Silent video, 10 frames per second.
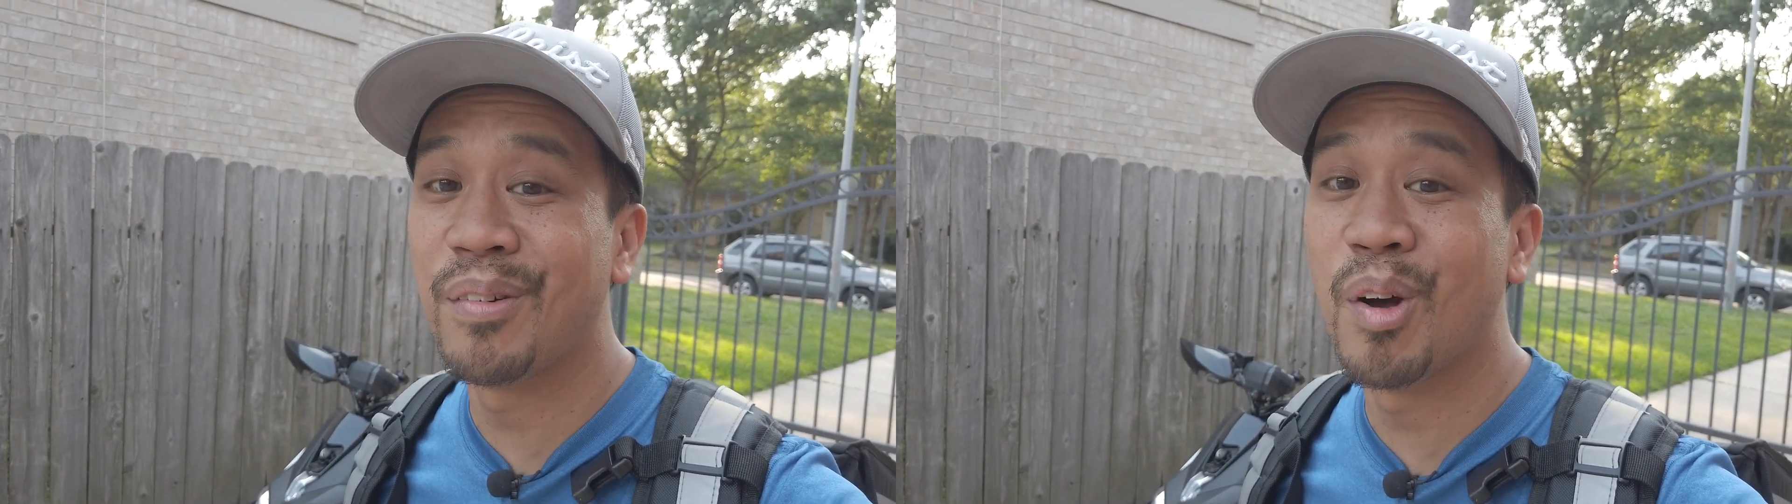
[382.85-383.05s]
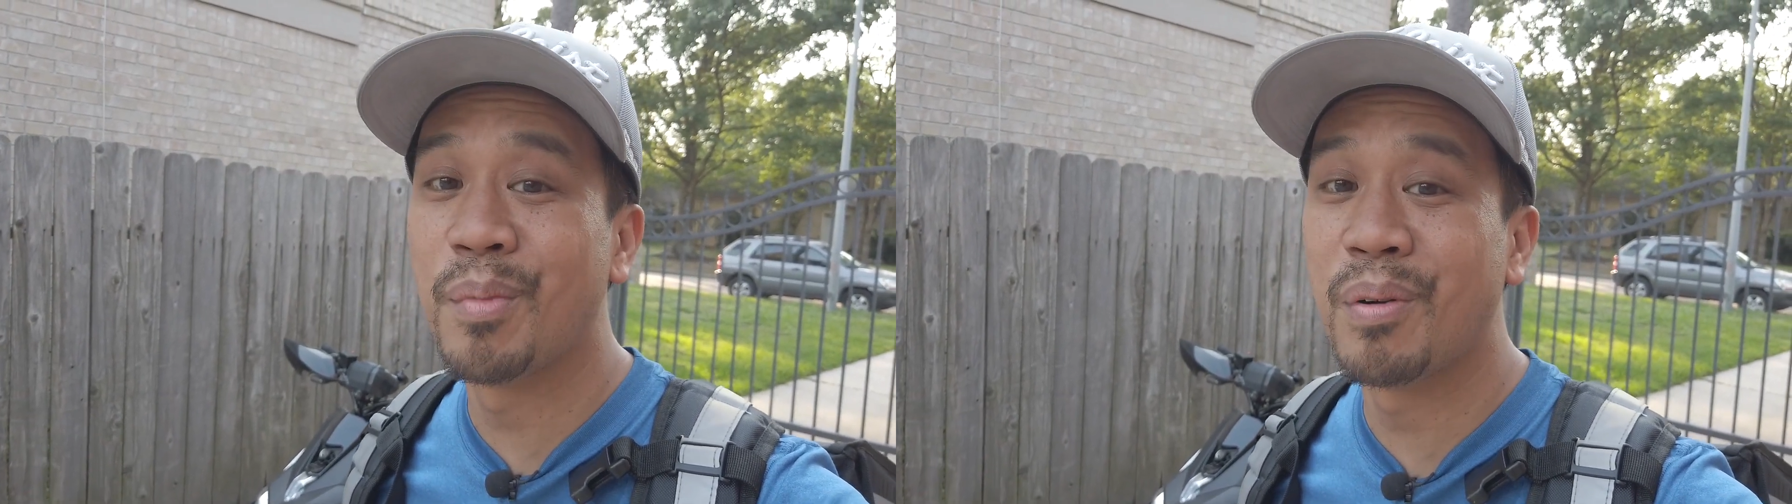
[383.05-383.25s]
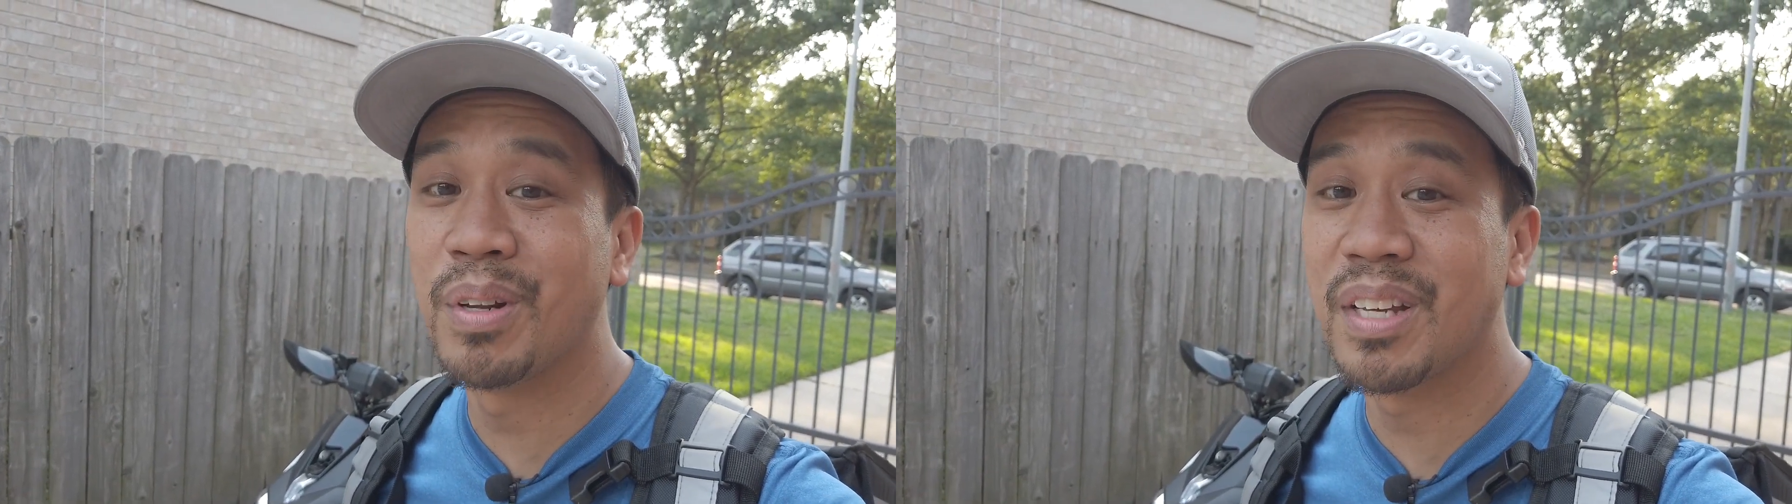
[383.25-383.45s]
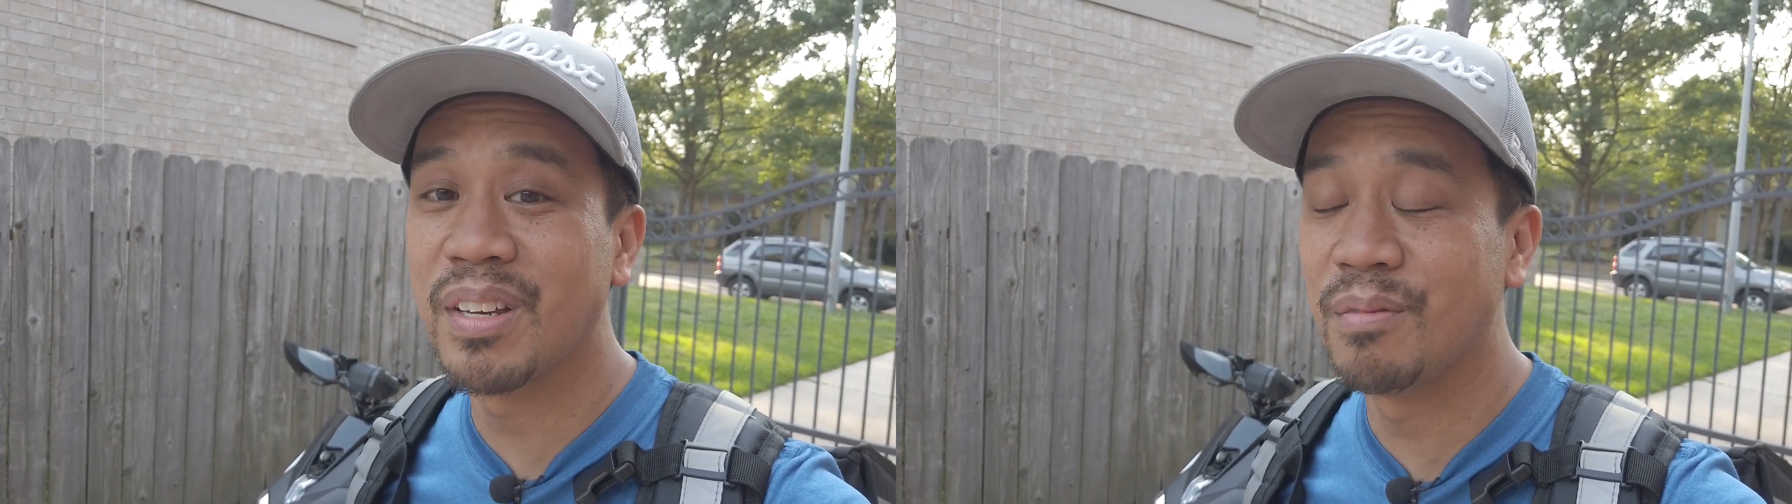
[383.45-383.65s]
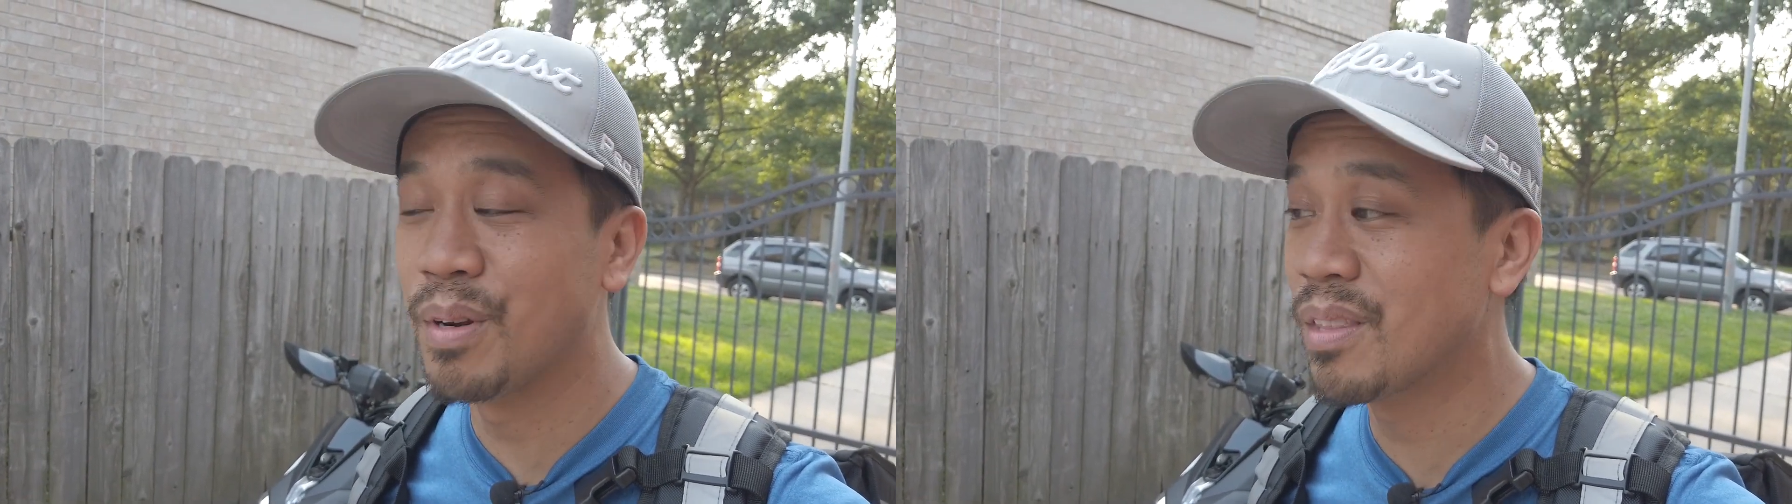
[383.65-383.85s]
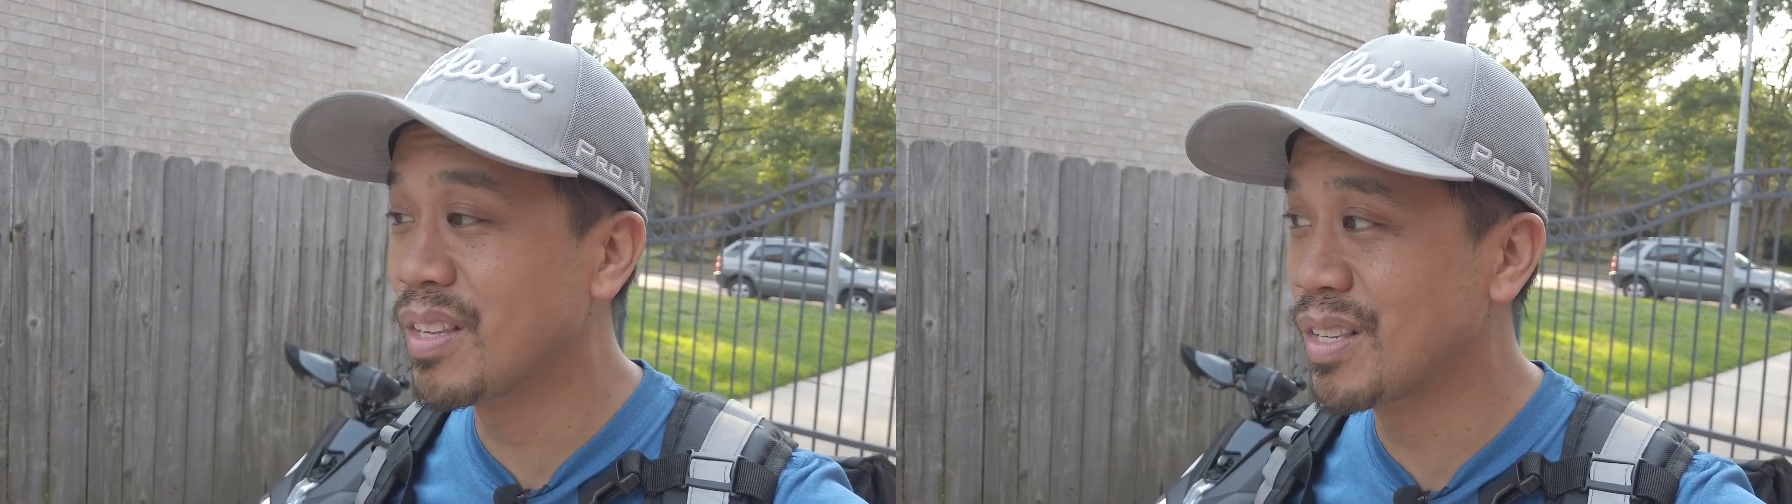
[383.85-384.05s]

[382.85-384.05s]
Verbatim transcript: I don't know. I'm not really good with